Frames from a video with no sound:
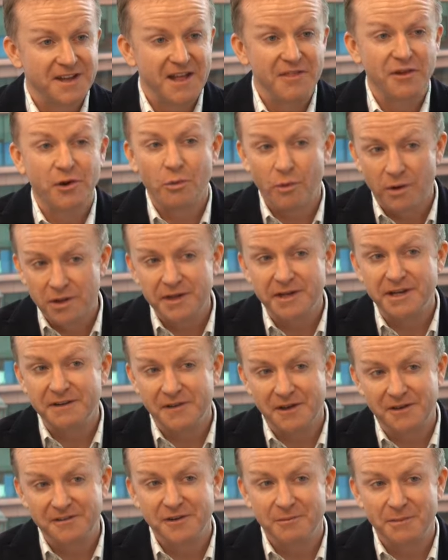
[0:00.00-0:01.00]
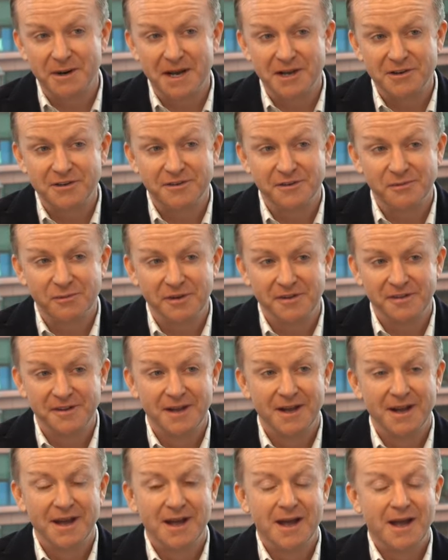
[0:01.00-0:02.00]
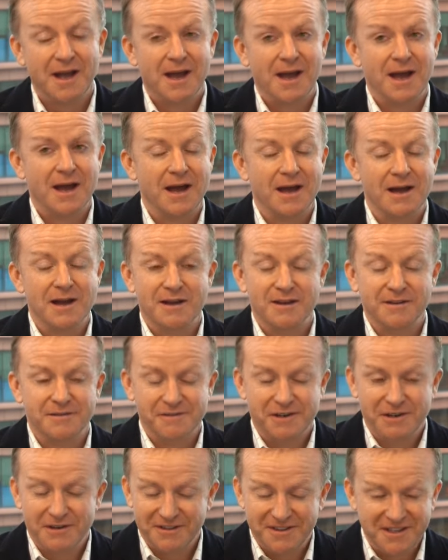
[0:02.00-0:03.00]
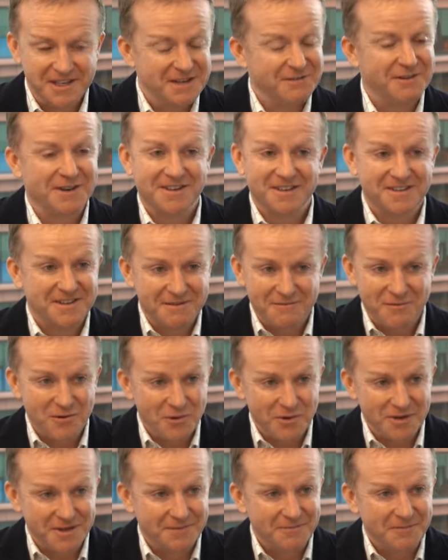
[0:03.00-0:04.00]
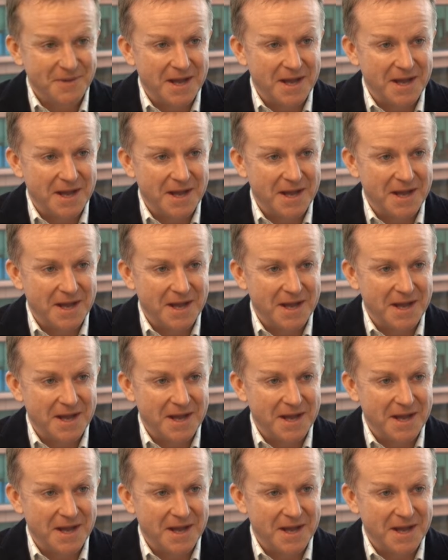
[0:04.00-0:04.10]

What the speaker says: and the quality of those nominations was a significant step forward.